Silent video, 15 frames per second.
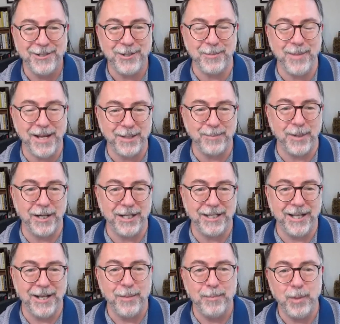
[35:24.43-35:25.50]
to make
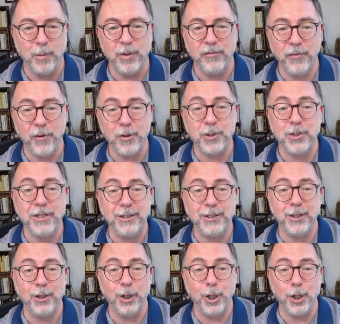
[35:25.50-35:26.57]
money, but we first need
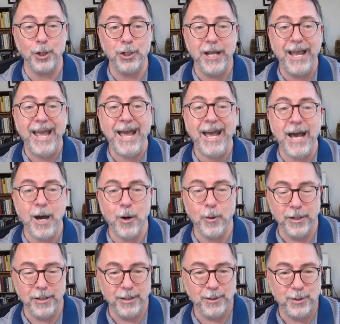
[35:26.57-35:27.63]
to learn
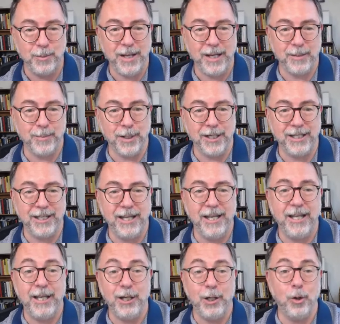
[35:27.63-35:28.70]
how to make money.
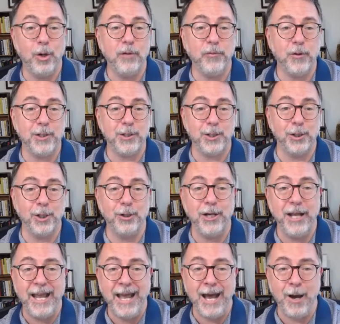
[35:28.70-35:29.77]
In order for us to learn
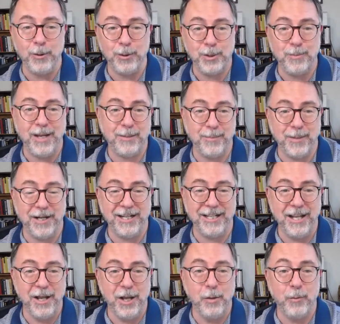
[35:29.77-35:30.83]
how to make
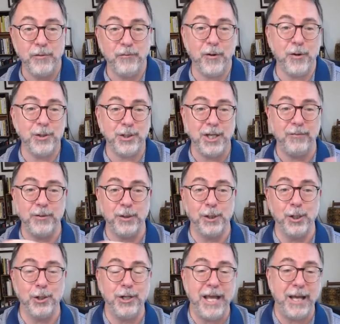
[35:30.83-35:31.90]
money, we first have to
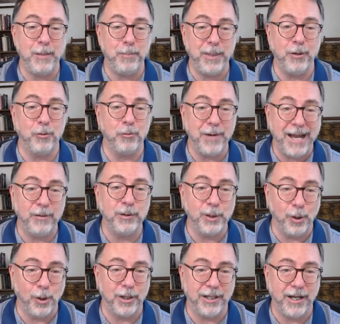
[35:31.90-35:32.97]
learn how to be around
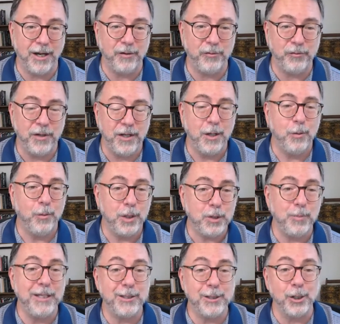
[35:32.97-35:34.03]
long enough,
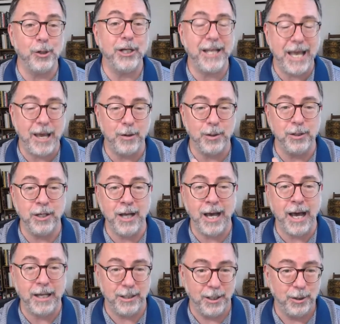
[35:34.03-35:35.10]
which means learning how to
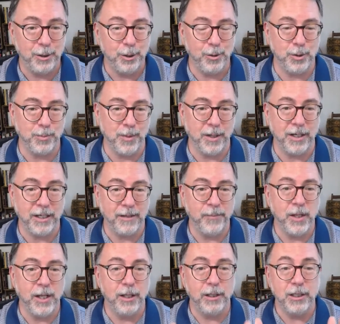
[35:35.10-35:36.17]
not lose money.
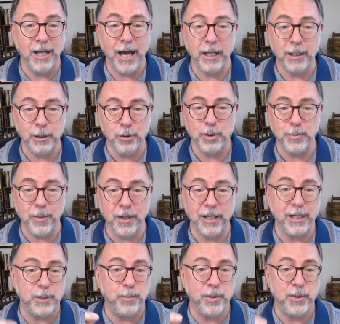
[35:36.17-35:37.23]
Not lose
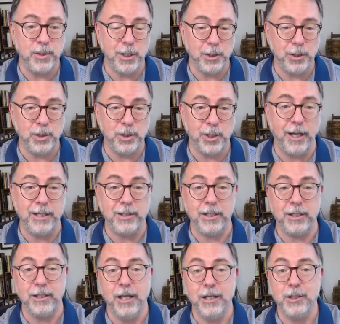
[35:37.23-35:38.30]
money is position
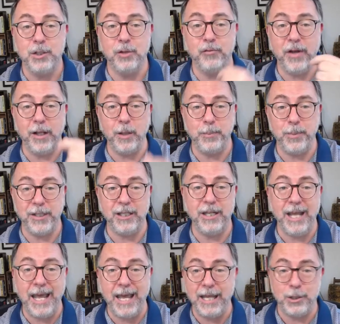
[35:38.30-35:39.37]
sizing, developing
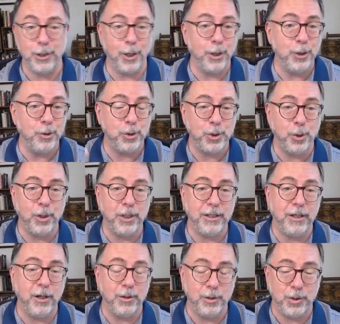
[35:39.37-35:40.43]
an edge,
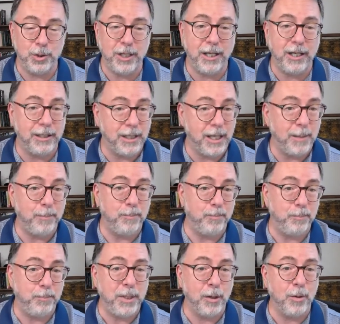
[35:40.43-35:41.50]
understanding, understanding that
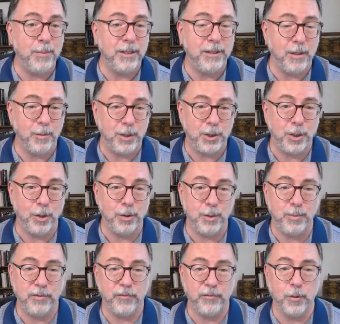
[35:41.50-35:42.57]
pyramid that we showed
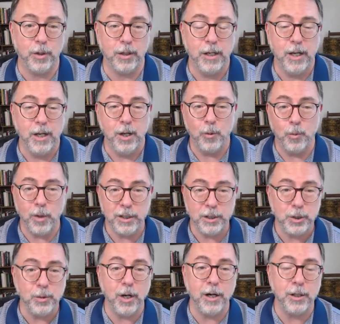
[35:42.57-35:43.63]
you before.
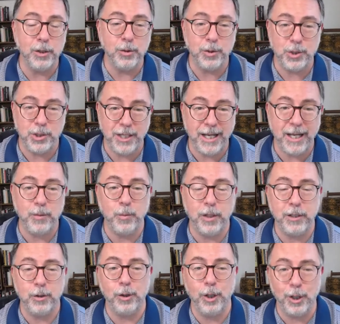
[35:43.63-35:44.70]
Once you understand
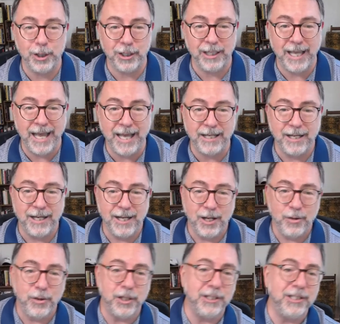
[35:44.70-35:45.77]
what you're looking at,
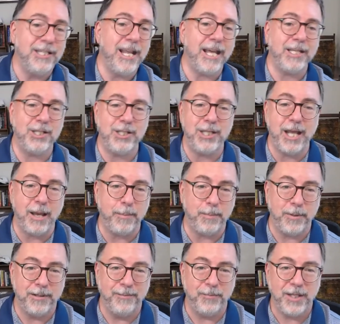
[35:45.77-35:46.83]
the next
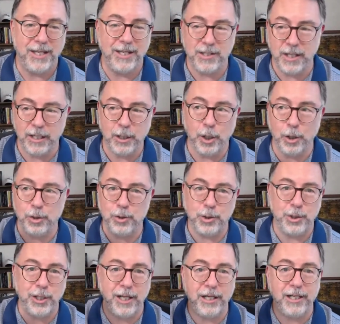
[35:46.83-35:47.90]
step is then
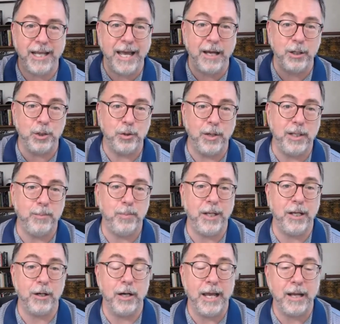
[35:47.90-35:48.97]
understanding how to trade
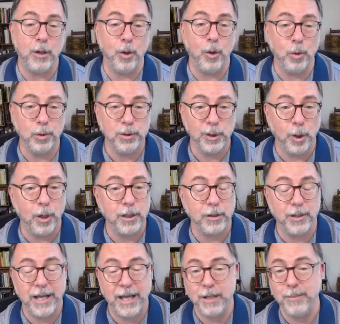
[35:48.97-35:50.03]
bigger, how to hold
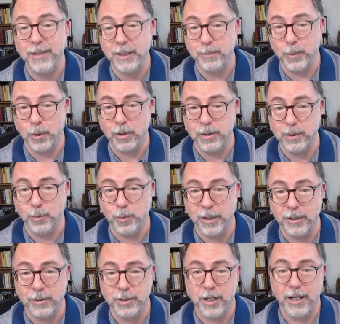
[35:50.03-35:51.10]
longer, and how to make more on your
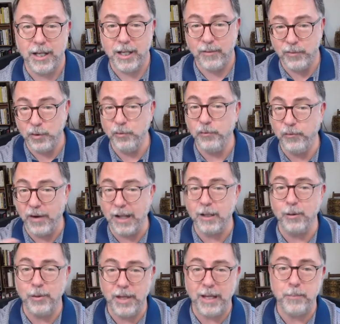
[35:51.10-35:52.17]
winners. If you
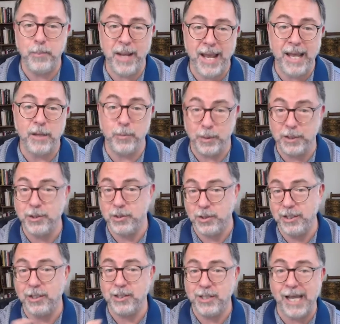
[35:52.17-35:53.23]
follow that path, which is
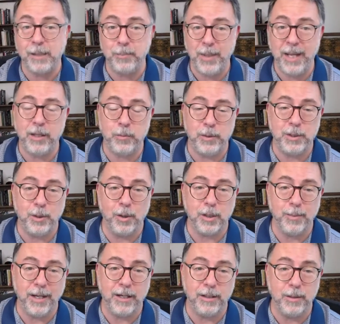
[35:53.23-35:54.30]
the exact path we
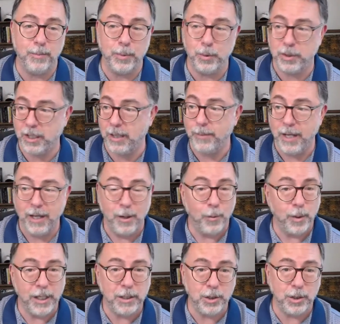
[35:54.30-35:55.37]
talk about in the boot camp,
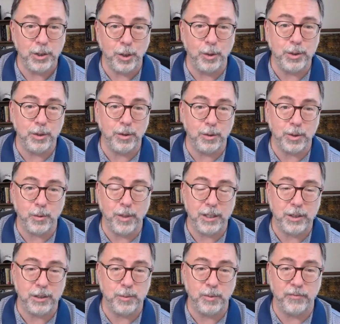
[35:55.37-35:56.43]
what I just showed you those
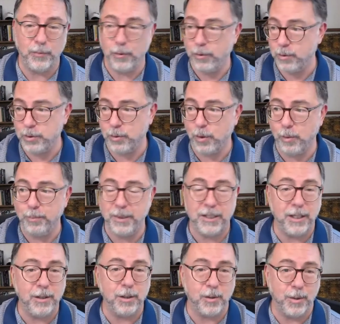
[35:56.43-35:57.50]
questions before, those are all
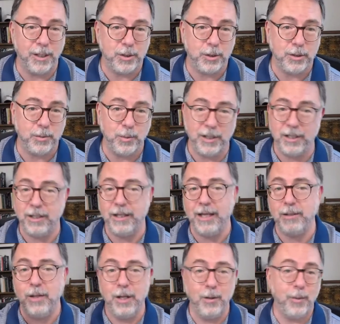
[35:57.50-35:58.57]
beginner questions. We didn't
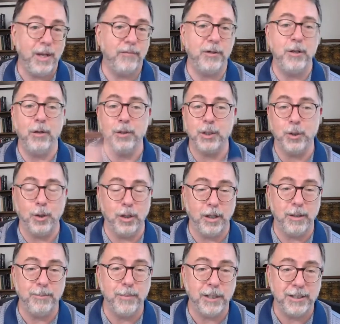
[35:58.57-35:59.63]
that we have another call
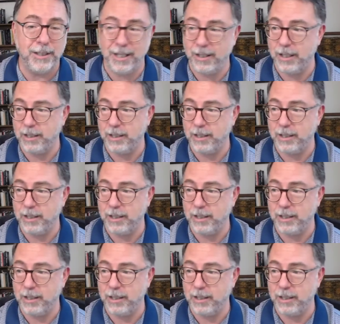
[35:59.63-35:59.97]
on Monday.